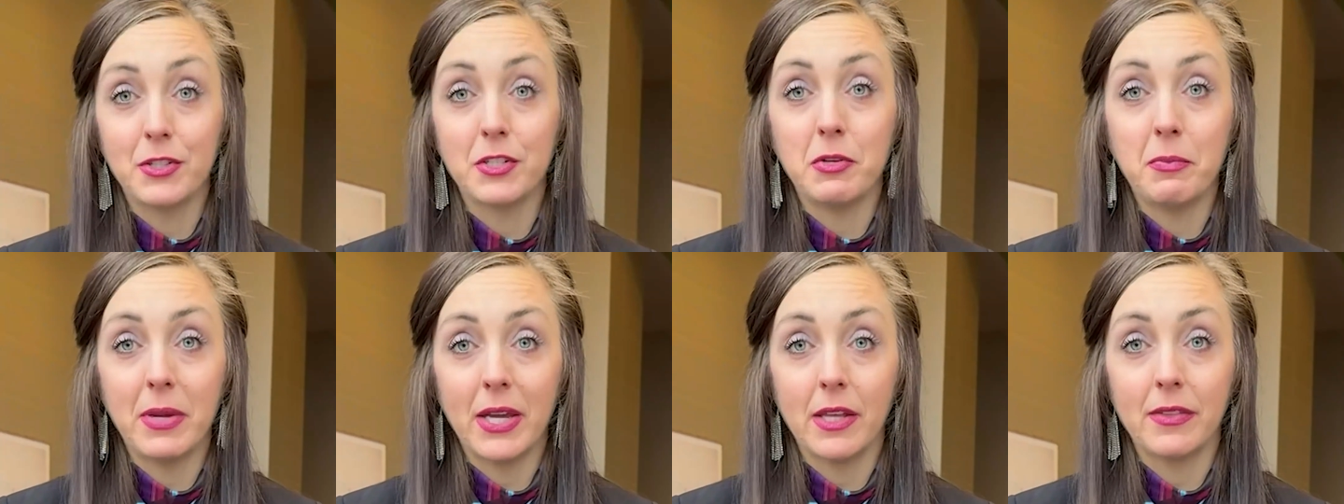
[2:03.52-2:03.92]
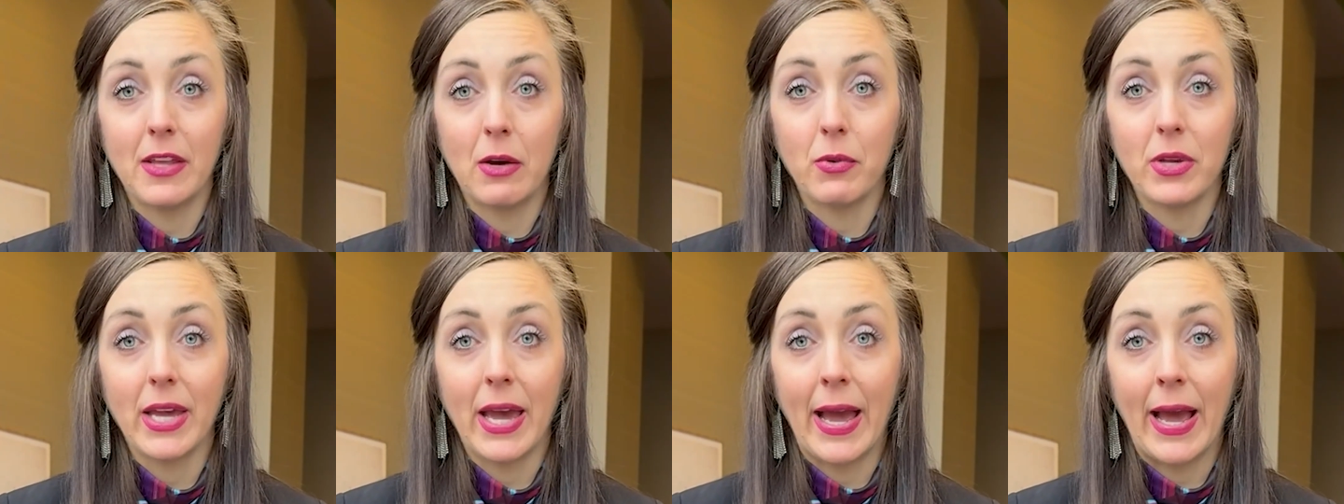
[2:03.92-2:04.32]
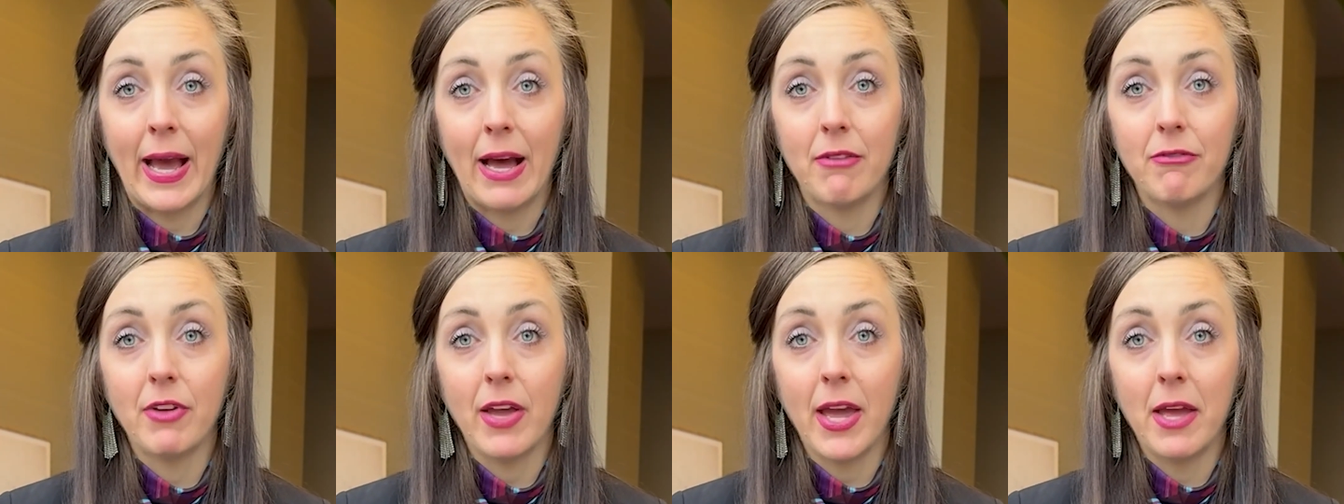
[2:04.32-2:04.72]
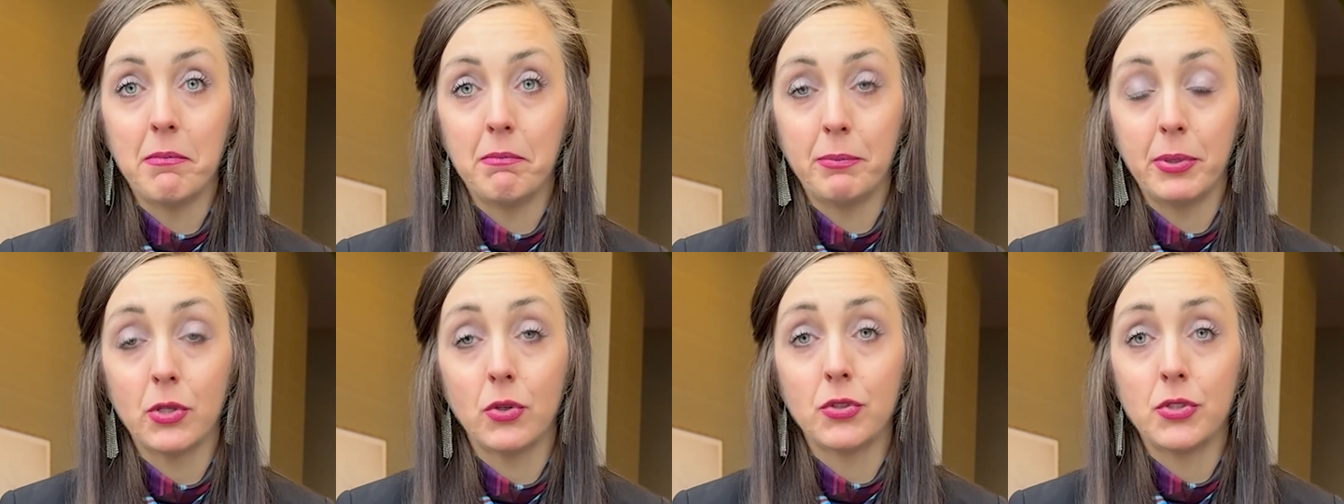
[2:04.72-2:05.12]
the demand that we have
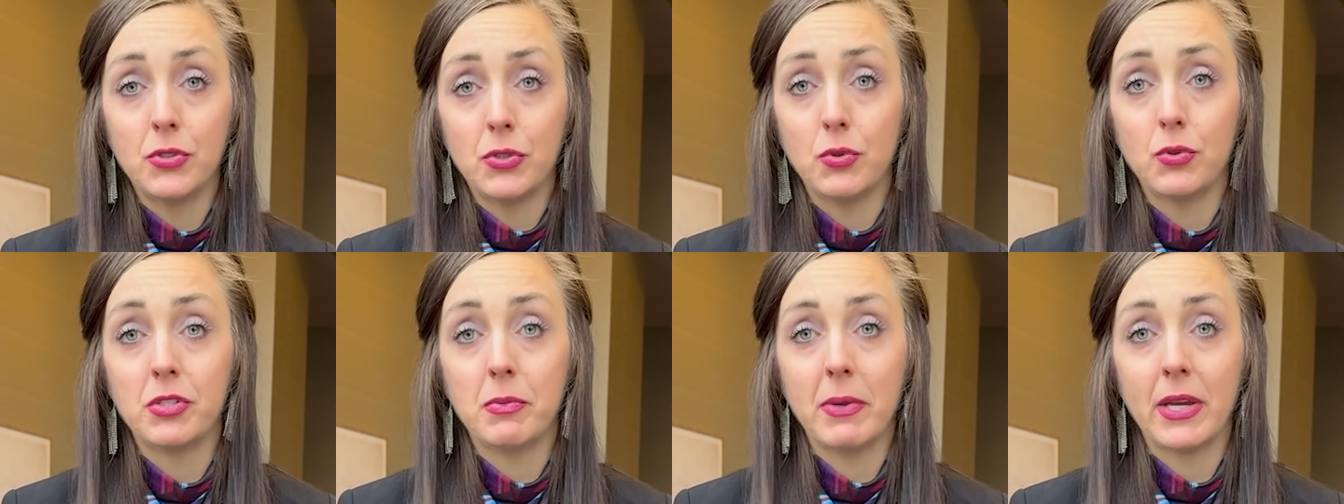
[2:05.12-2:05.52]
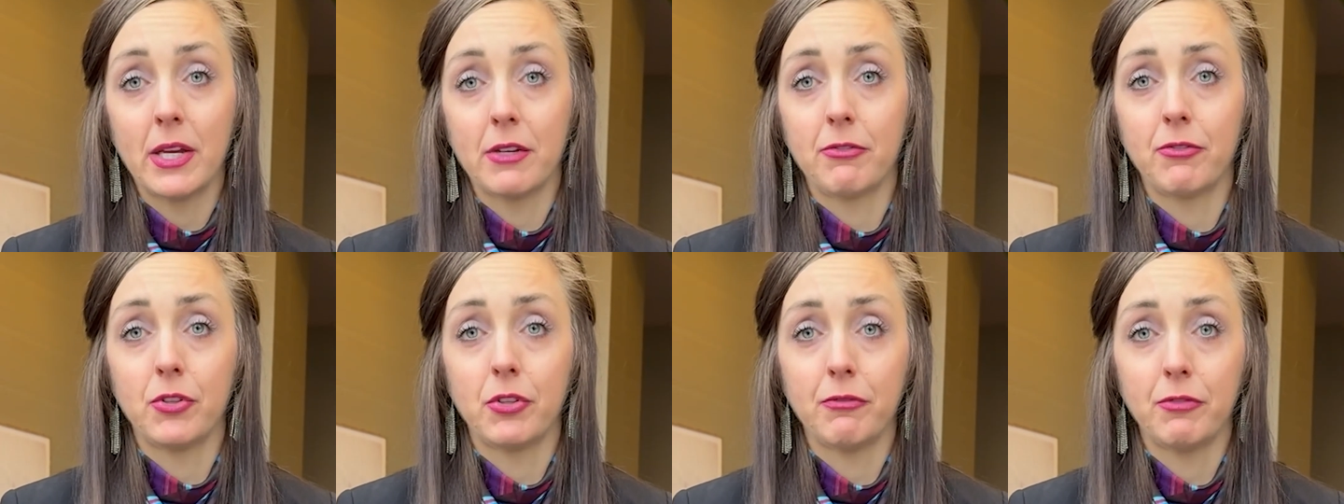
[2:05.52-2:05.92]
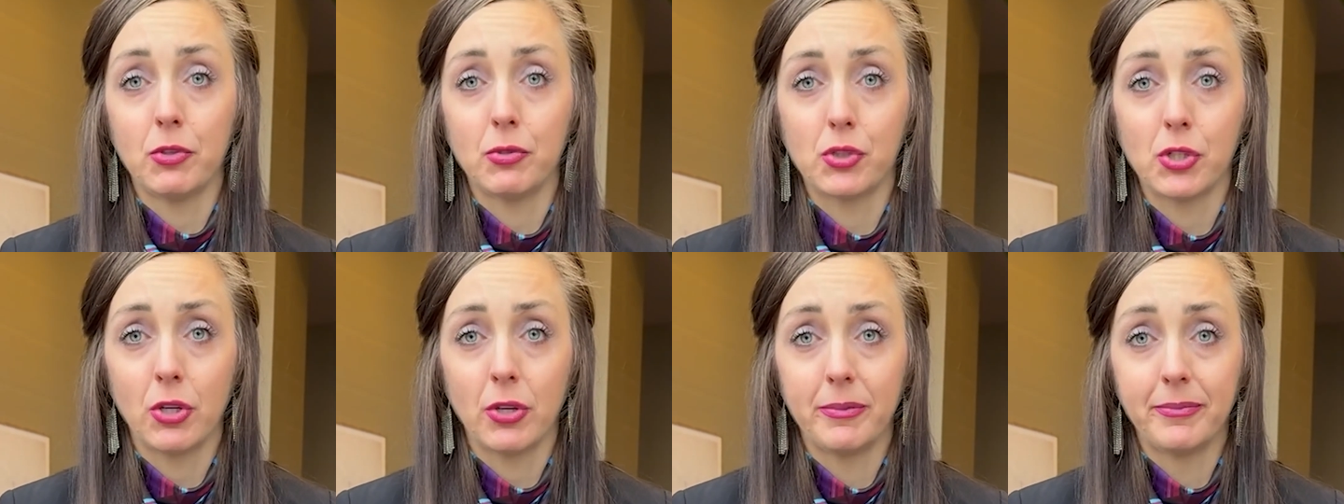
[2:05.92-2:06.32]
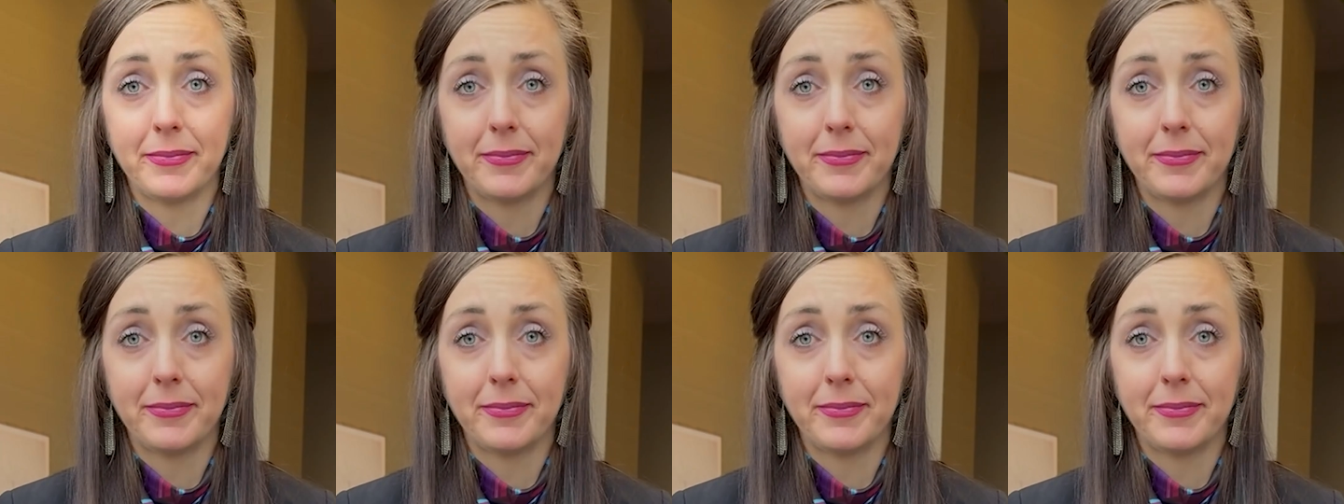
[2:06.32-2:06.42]
and build new demand for the future.